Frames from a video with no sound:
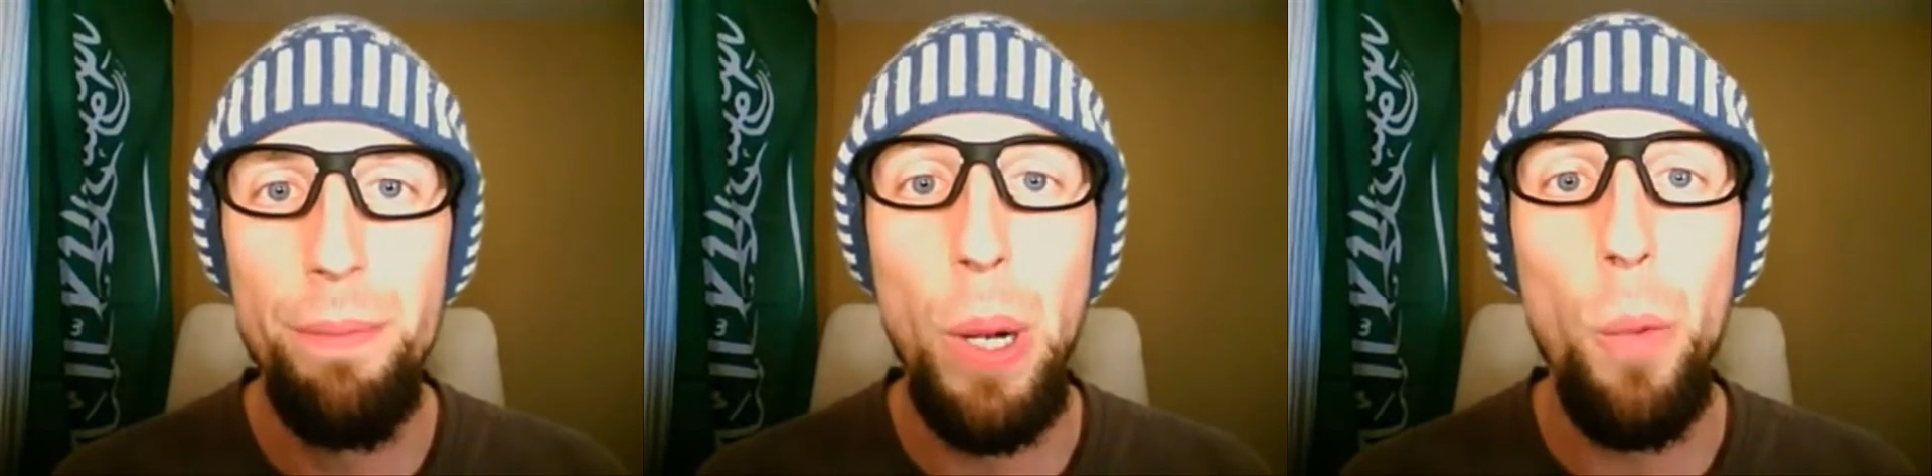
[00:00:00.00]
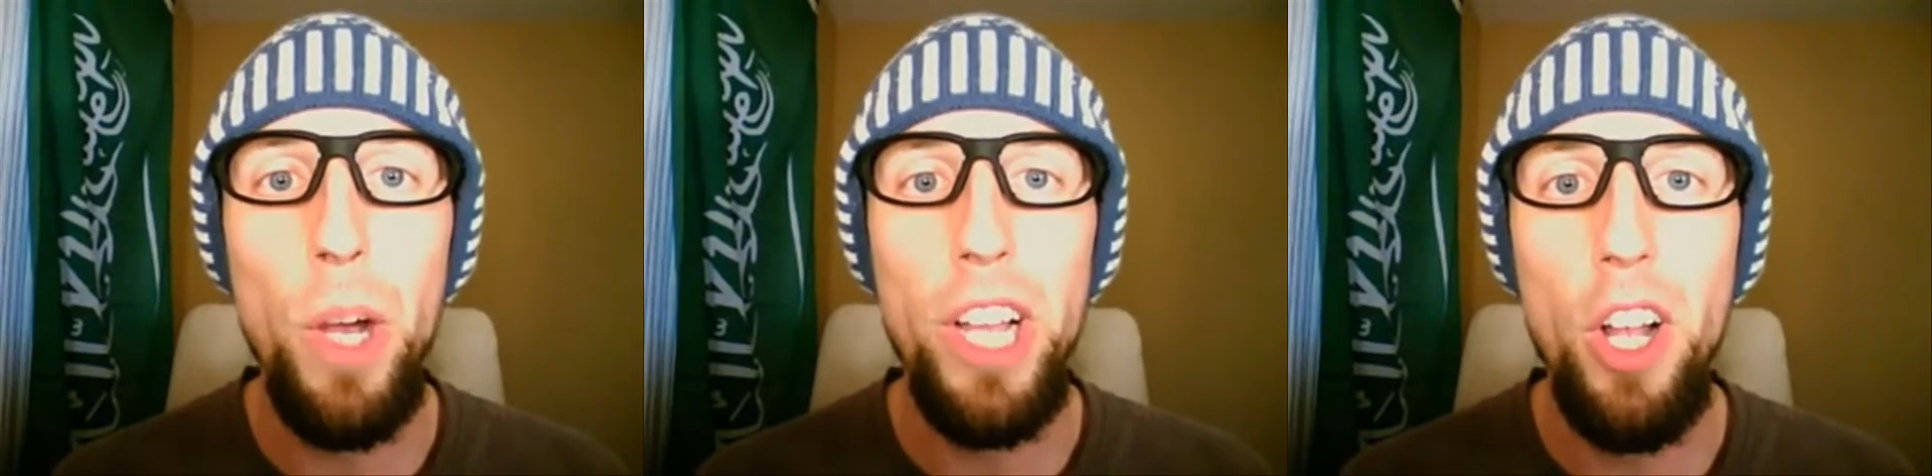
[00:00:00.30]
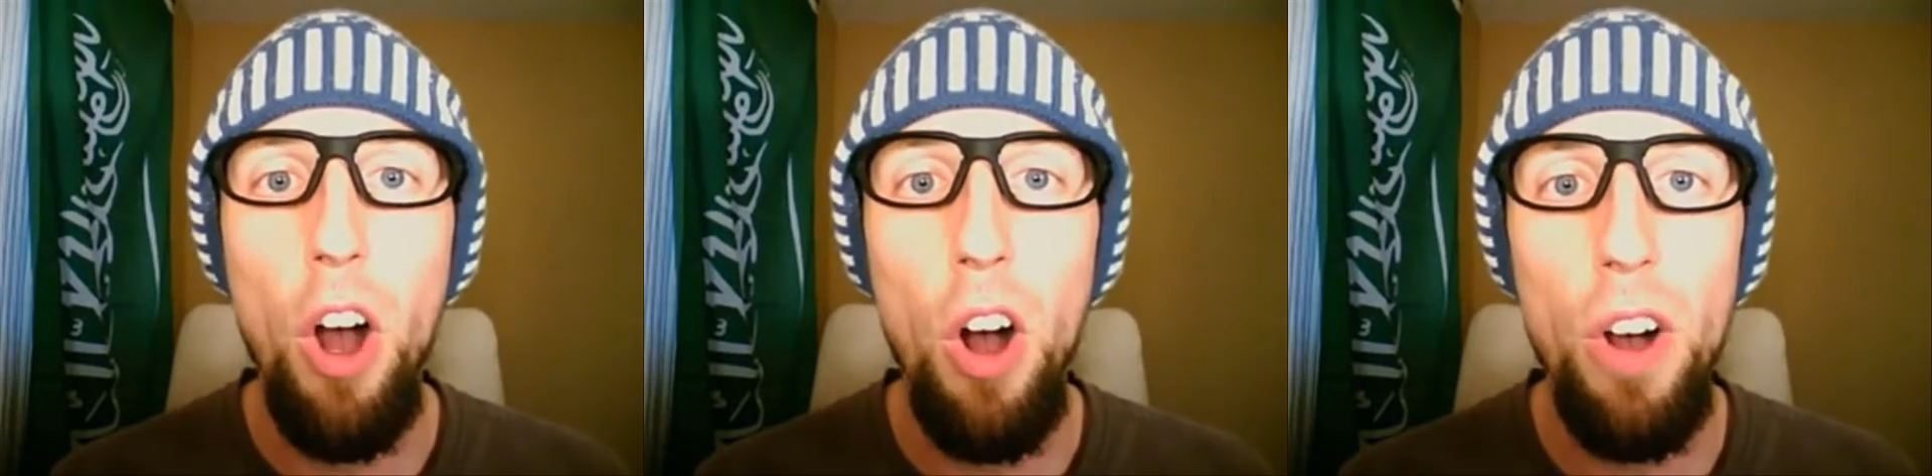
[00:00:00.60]
but
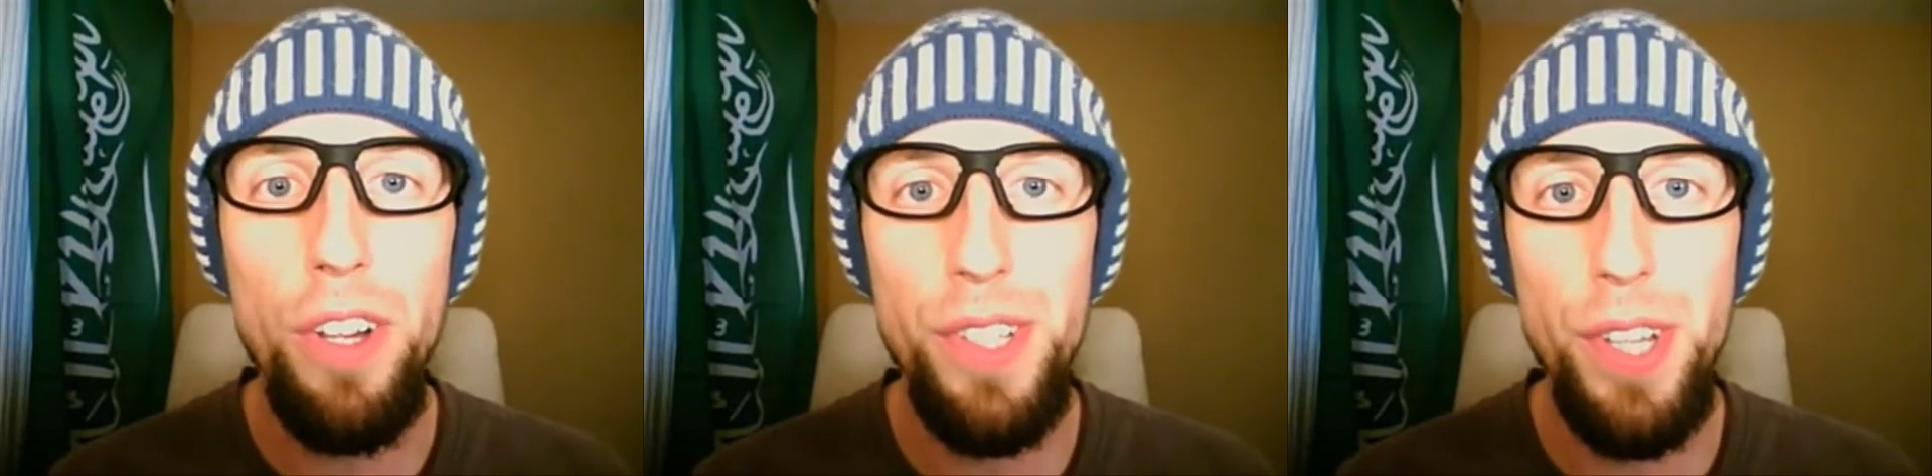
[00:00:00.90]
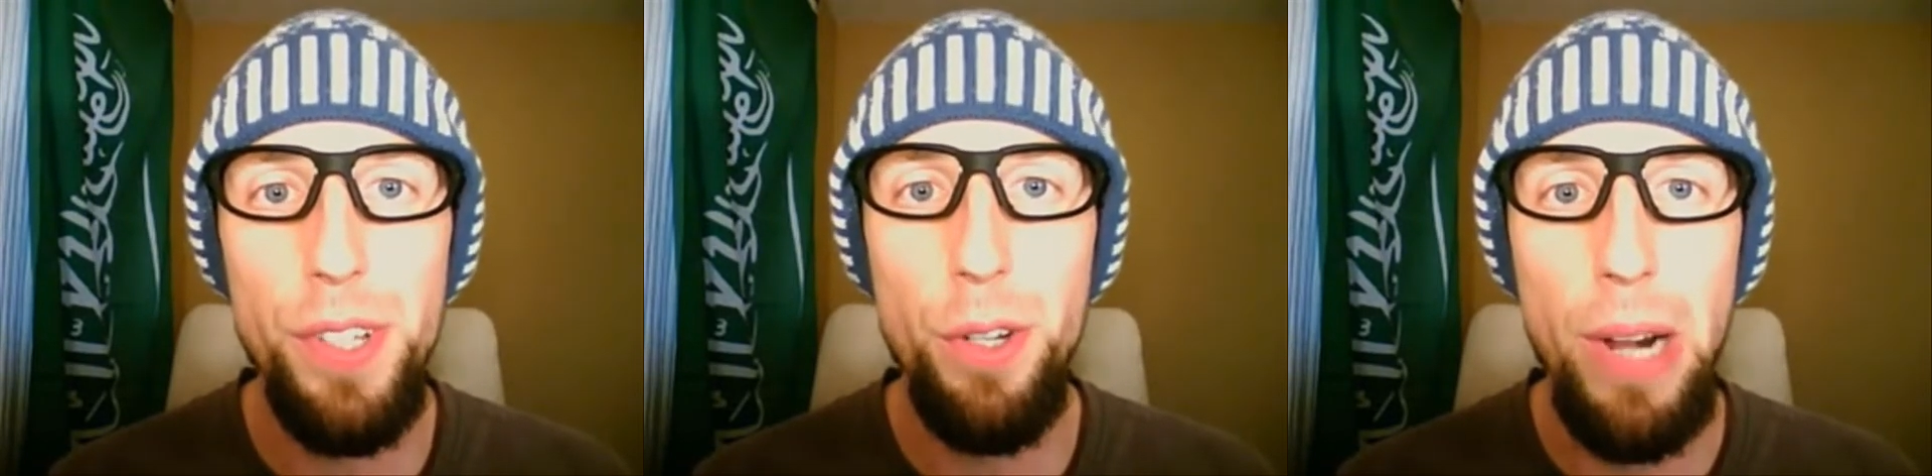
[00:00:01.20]
what causes